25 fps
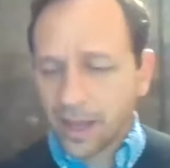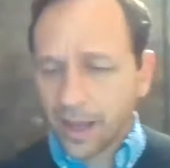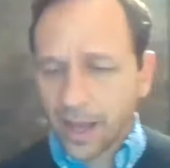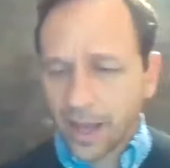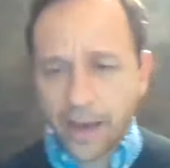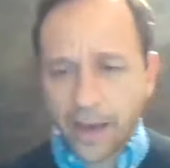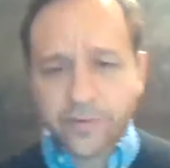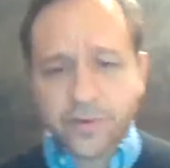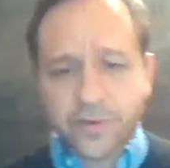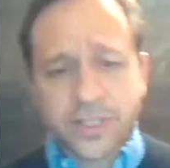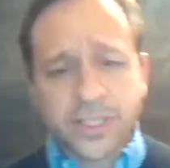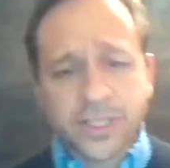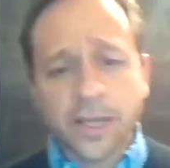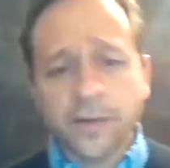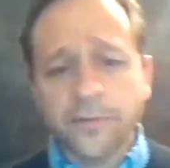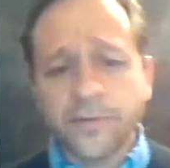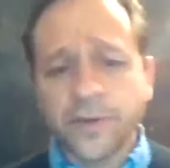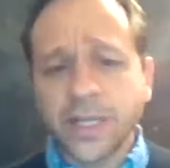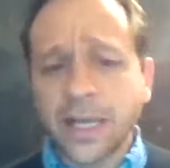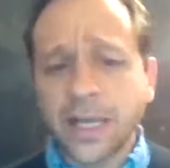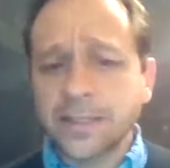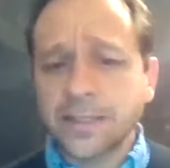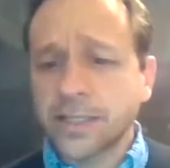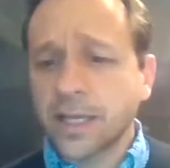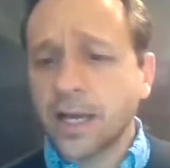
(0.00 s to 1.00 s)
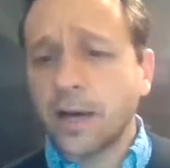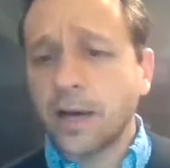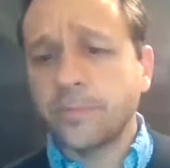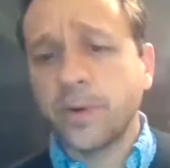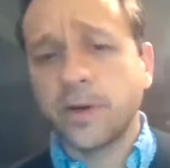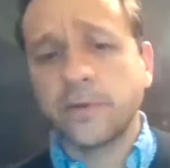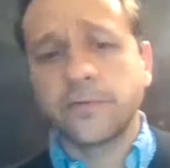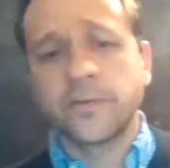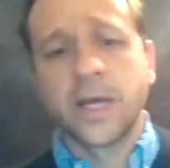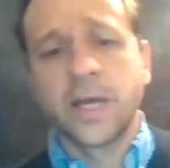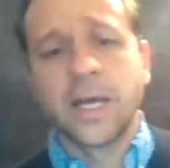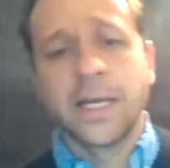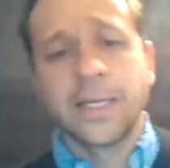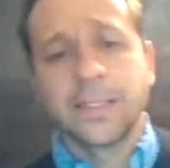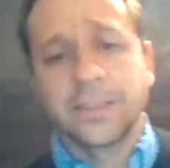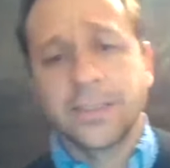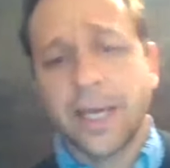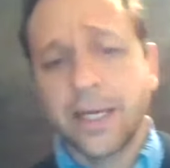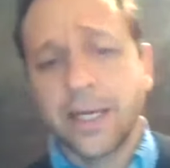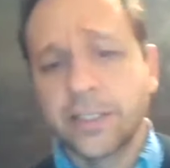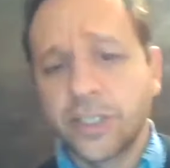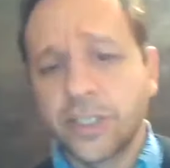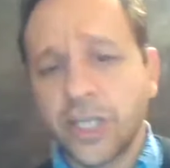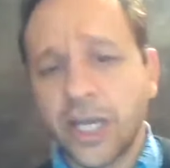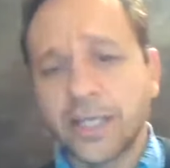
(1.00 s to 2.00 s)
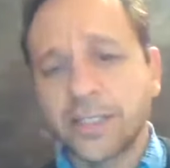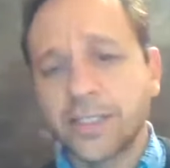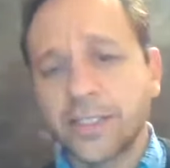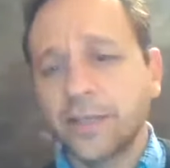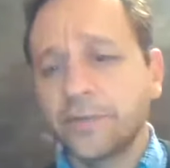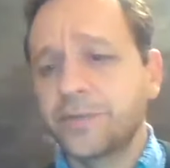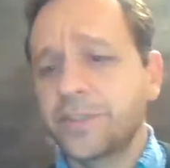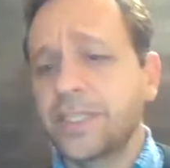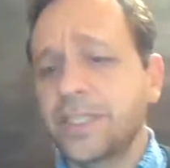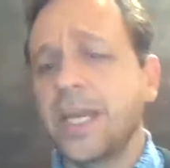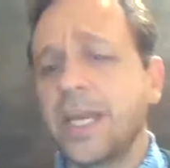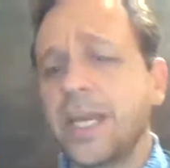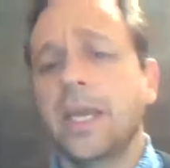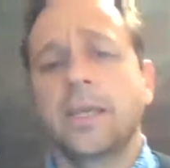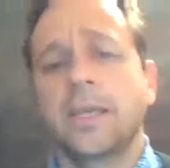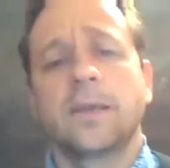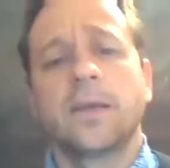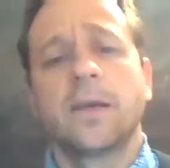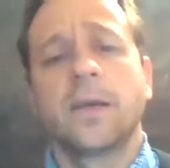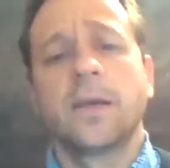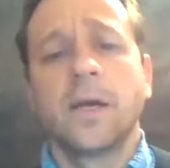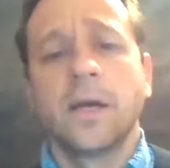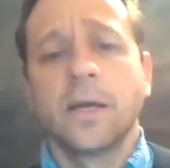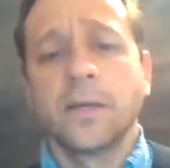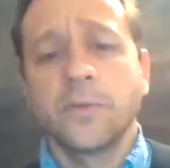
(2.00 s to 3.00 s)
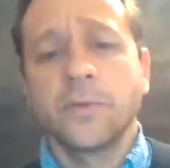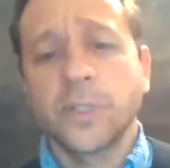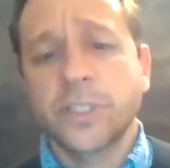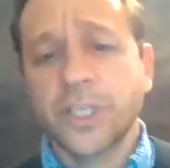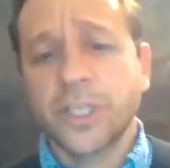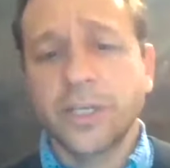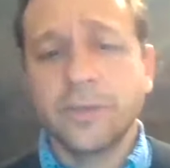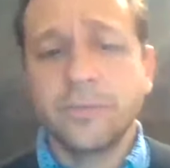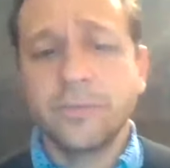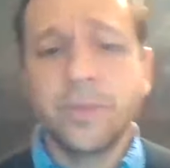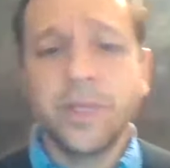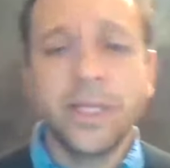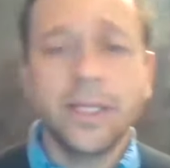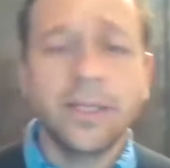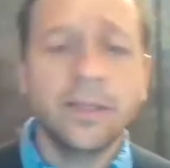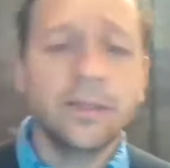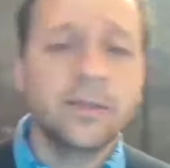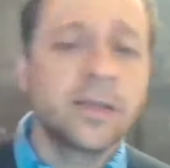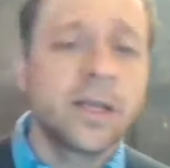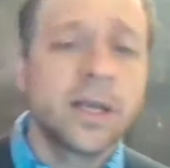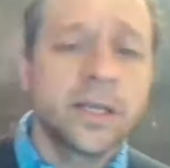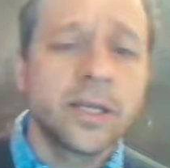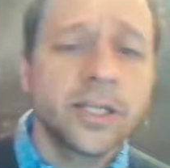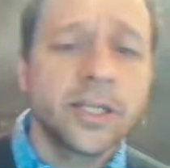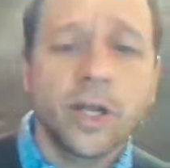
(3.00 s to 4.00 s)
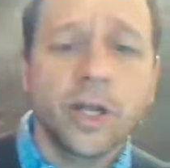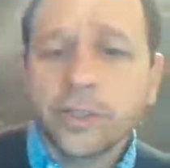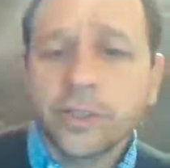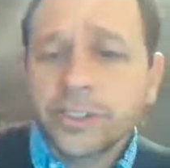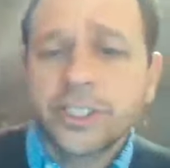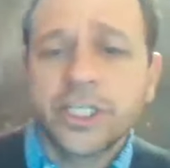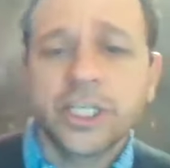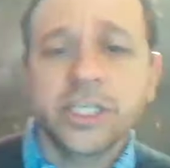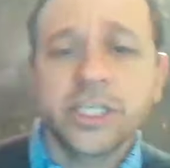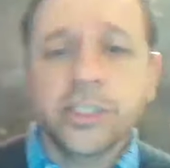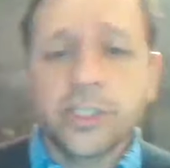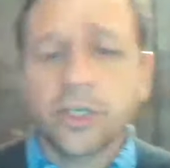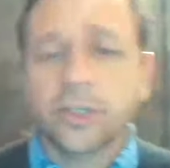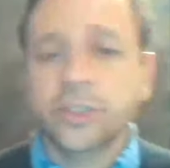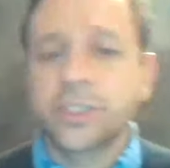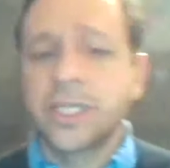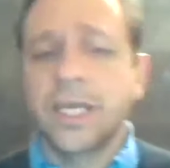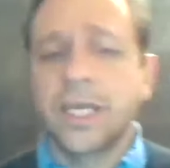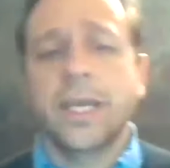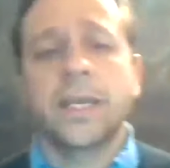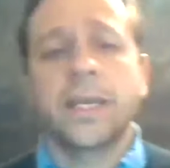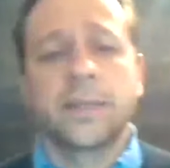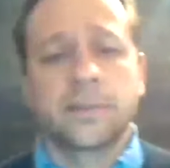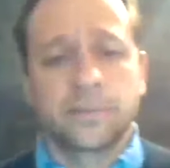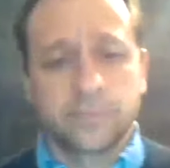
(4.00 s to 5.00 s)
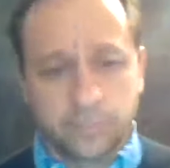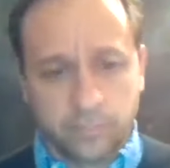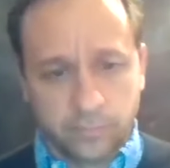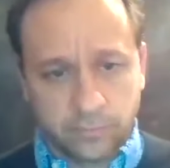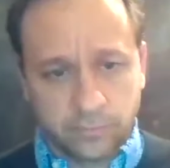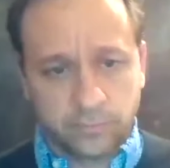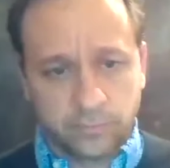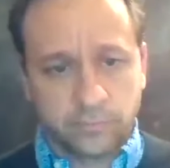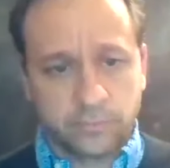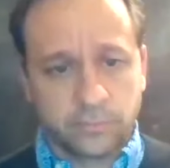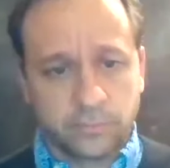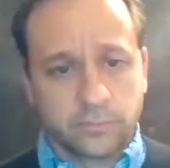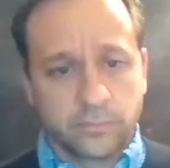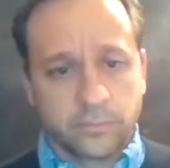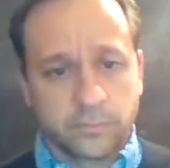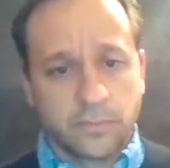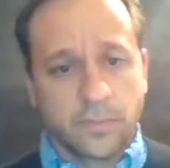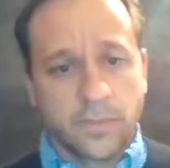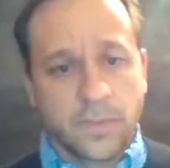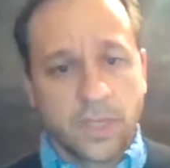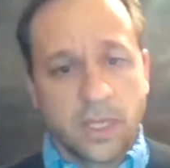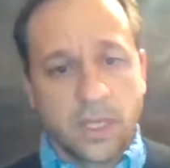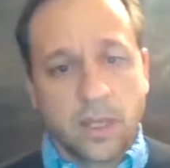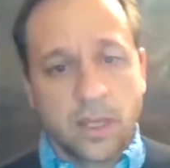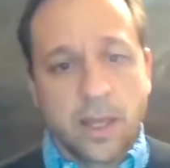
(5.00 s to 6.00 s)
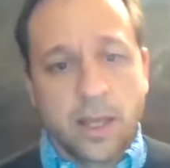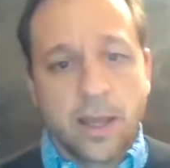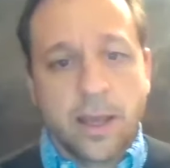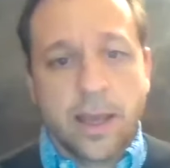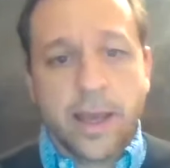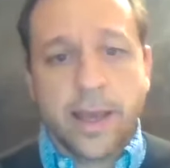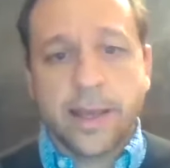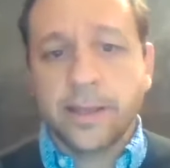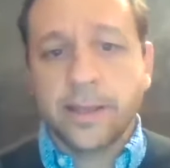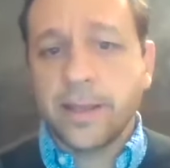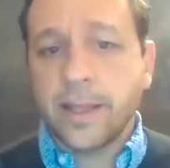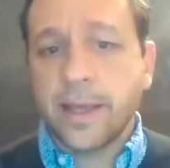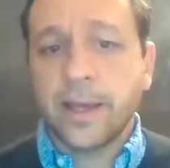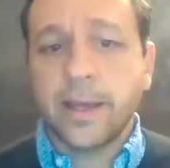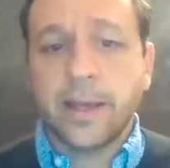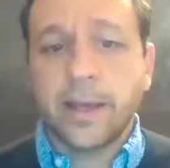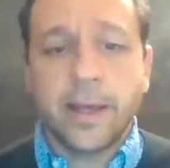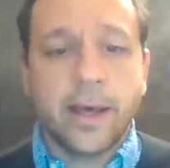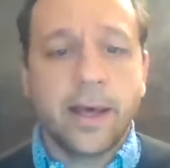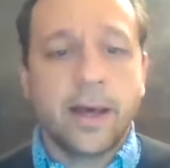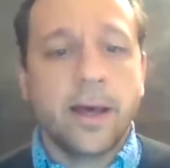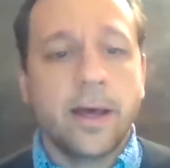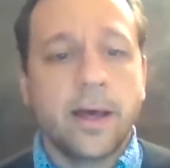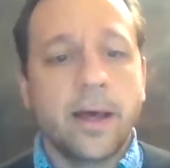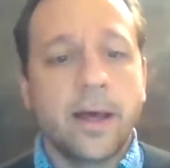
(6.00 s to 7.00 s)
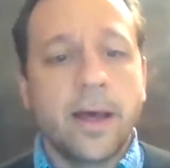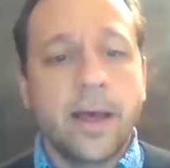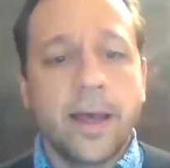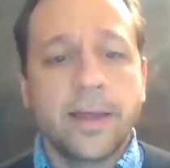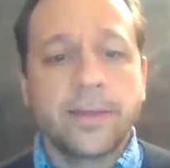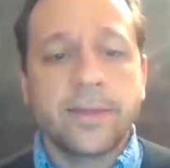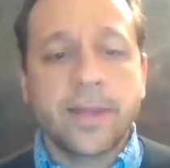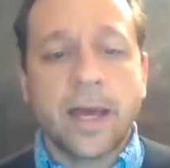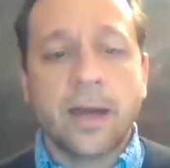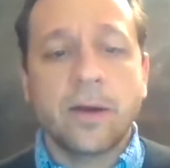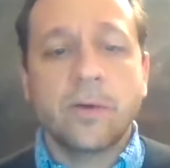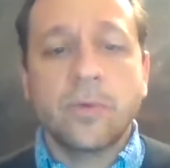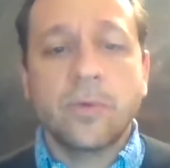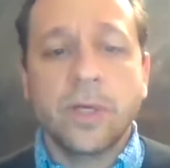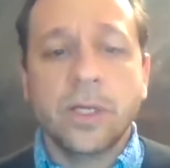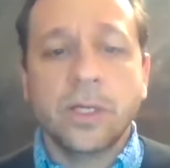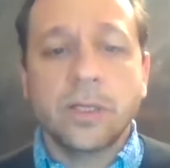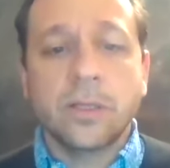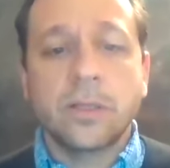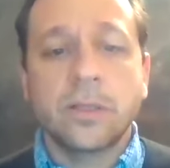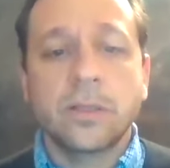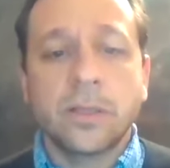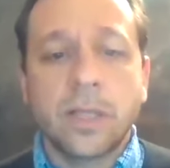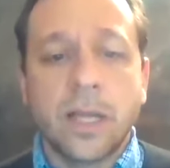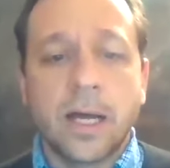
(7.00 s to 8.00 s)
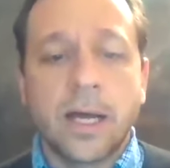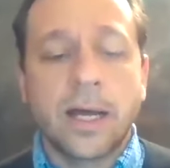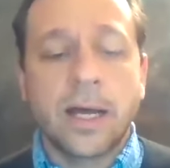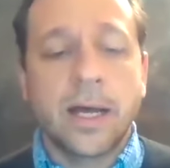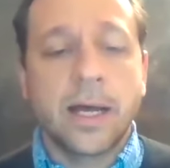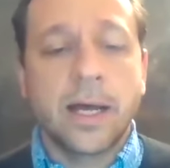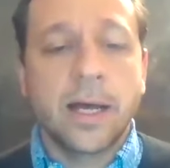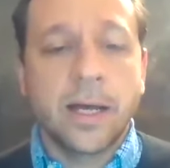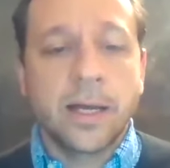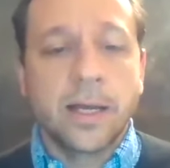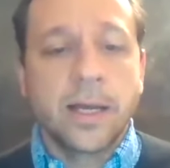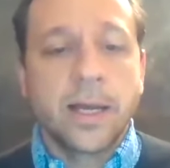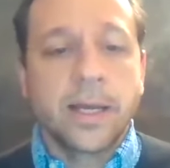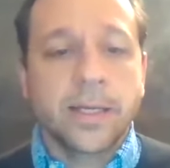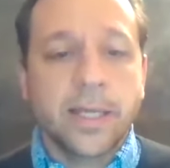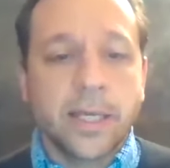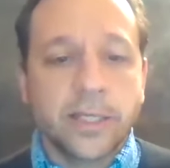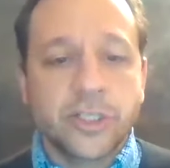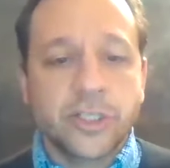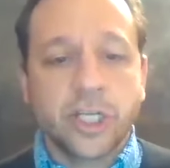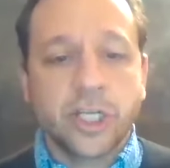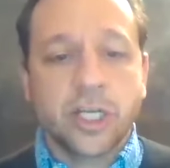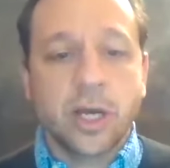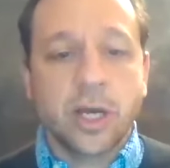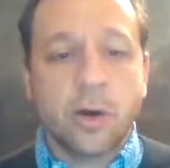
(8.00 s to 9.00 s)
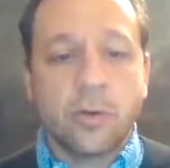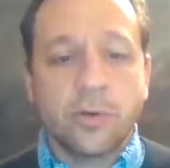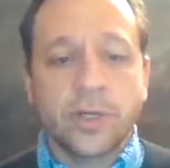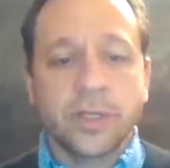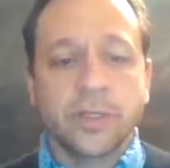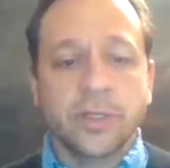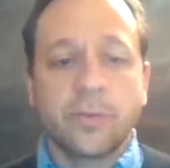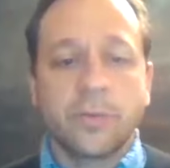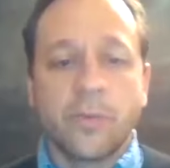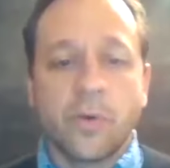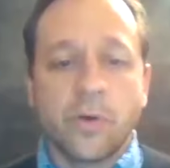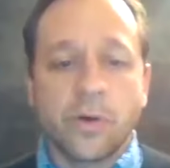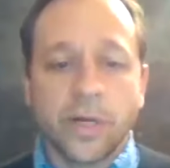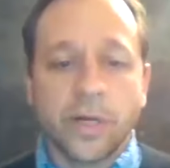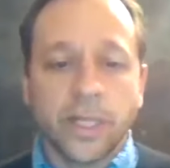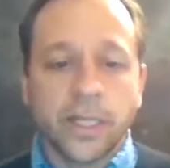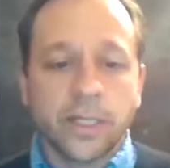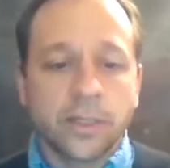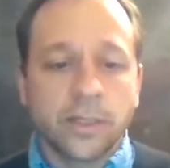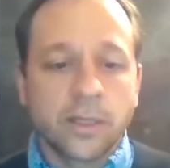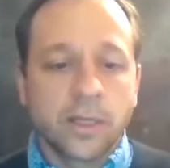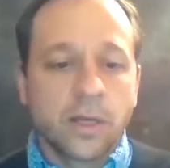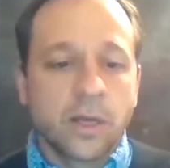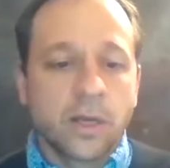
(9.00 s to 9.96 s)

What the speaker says: Have yourself a nice cup of digestive tea, which can mean, a ginger tea. And that will get you going in the morning.